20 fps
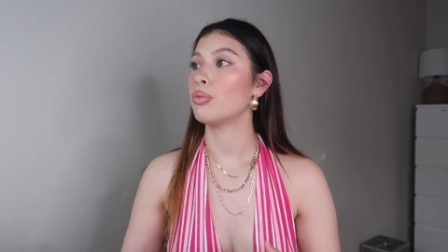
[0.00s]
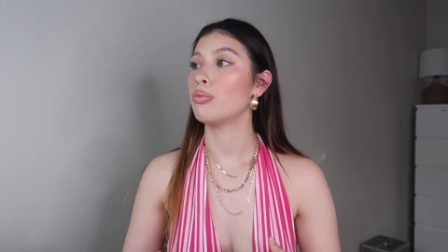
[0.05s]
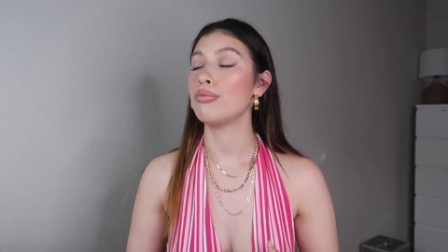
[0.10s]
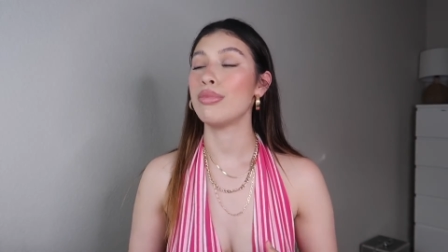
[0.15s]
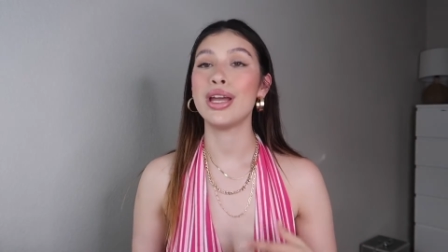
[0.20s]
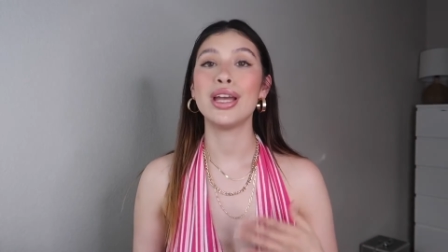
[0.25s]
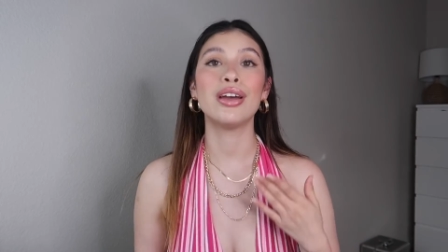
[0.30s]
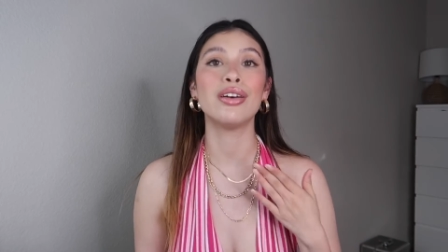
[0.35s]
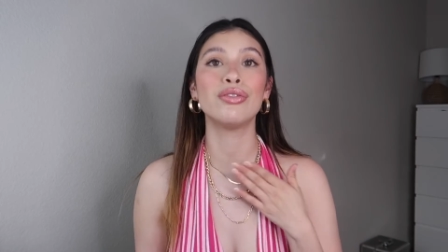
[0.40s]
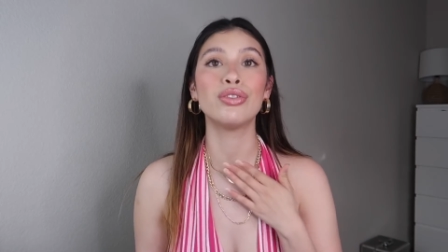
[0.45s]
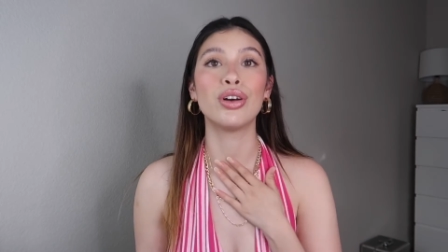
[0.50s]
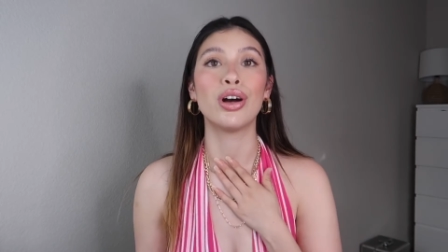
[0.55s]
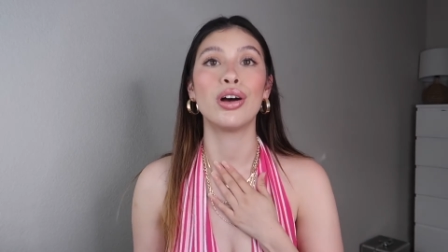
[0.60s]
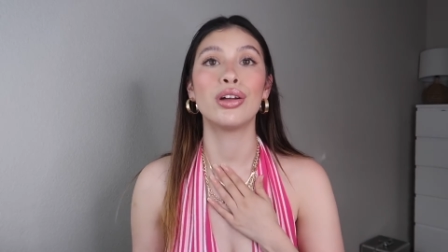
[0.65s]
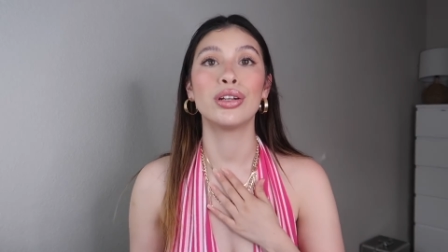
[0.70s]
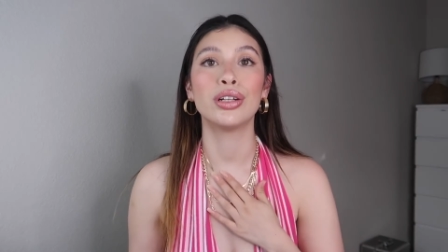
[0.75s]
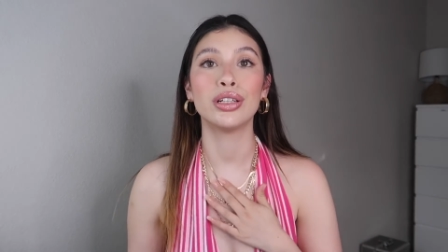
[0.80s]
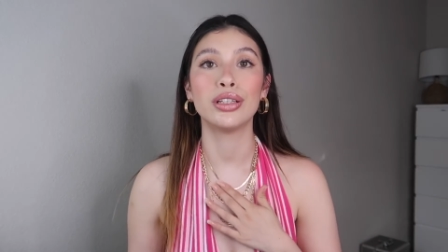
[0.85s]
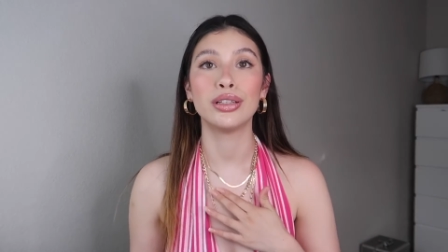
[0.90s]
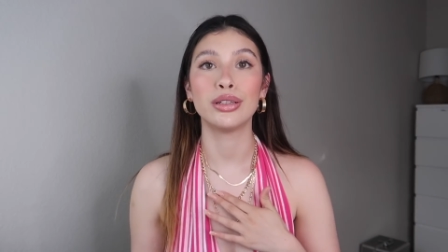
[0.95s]
may have
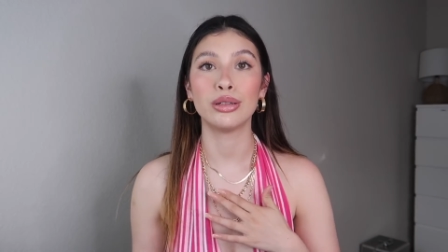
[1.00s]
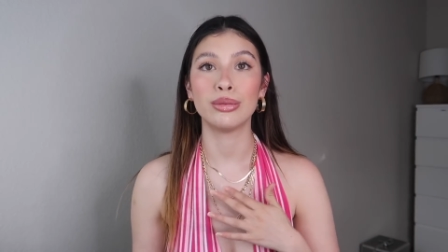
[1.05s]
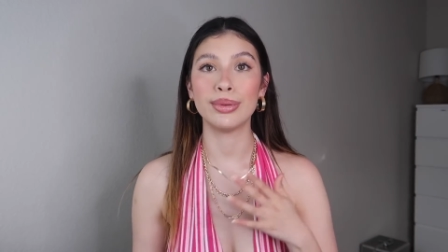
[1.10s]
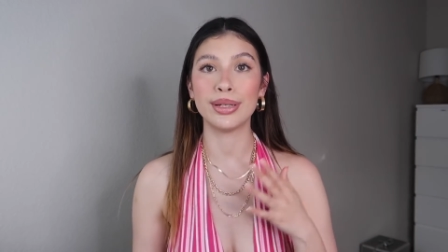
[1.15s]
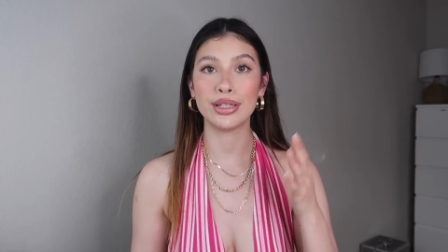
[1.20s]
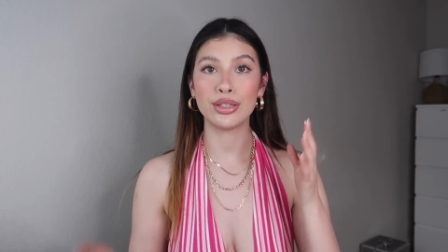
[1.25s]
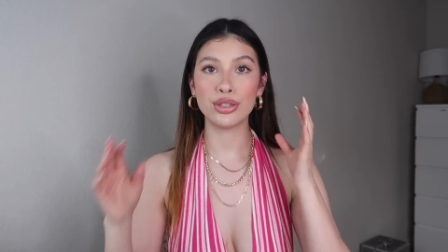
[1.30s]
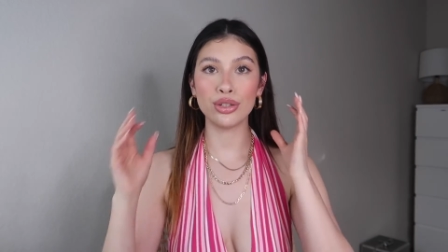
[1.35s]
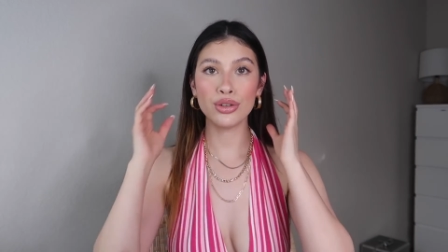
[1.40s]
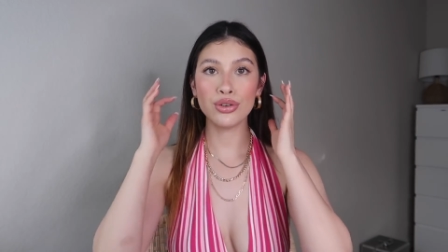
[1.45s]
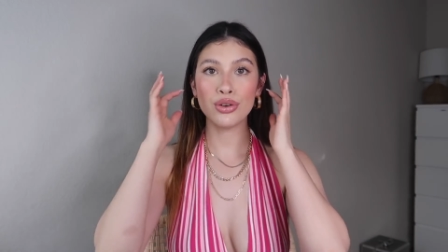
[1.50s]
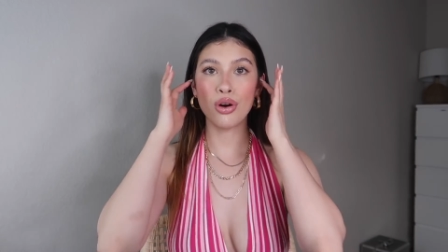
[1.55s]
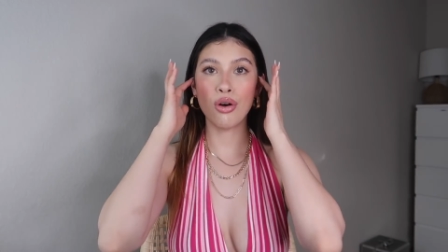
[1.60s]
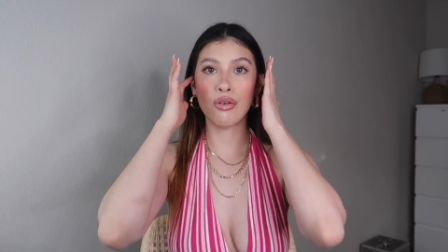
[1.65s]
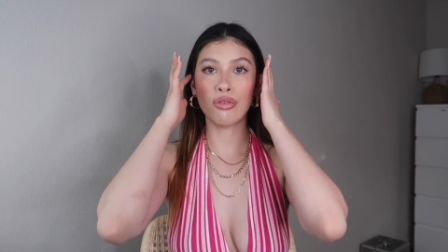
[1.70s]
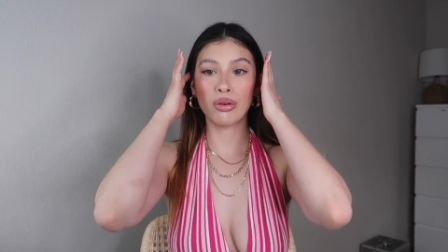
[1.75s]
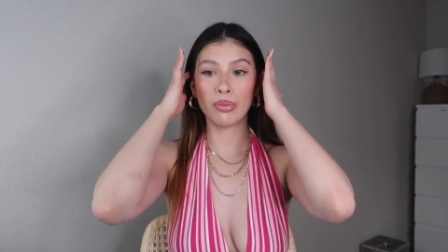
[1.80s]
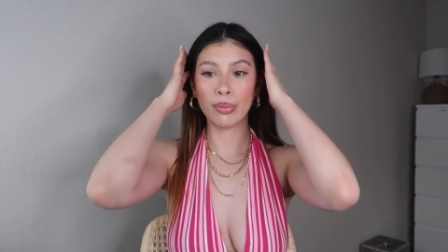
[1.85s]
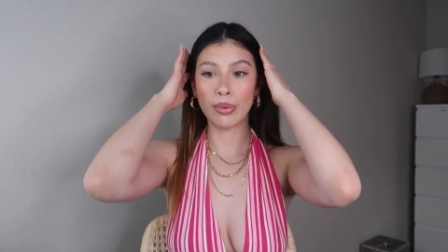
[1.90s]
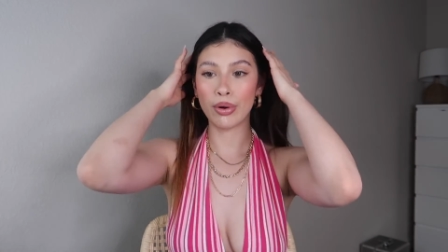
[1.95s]
gone a little bit too
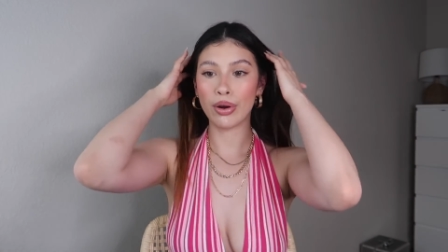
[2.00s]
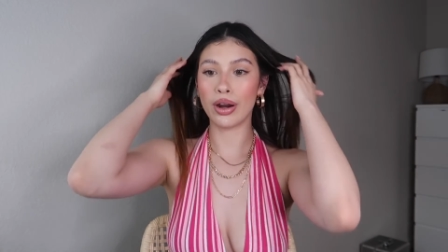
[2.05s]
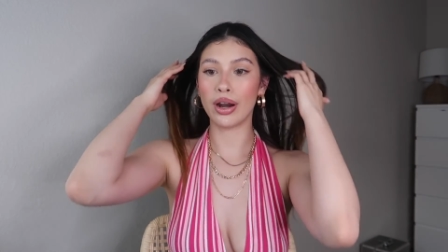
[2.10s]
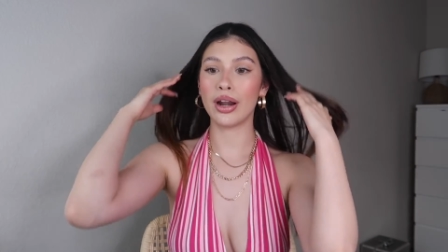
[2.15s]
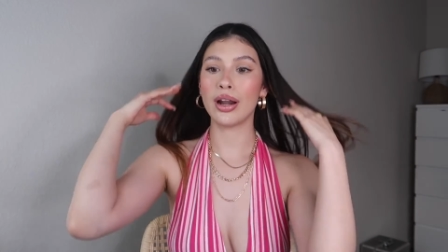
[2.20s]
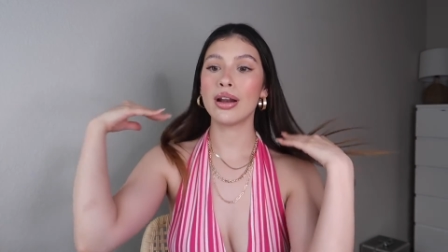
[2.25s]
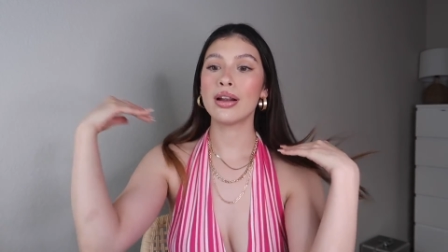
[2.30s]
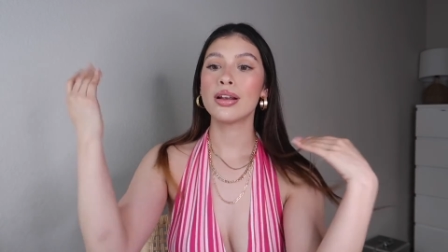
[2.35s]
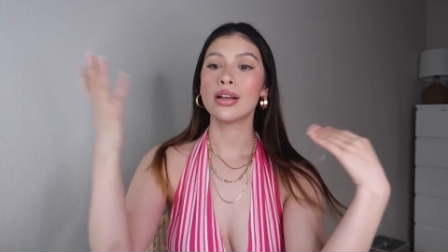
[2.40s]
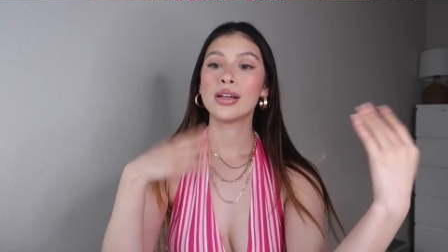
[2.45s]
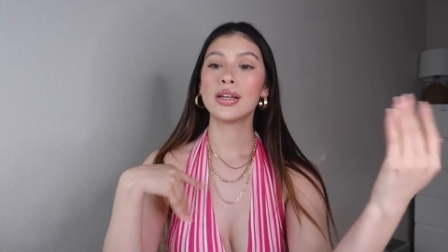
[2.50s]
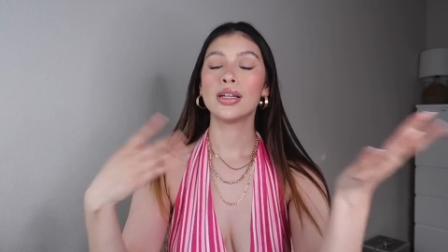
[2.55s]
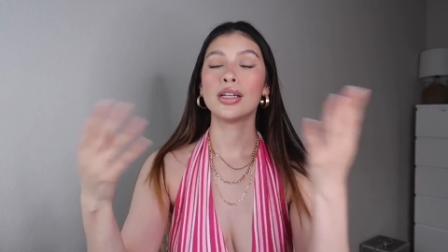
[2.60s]
overboard.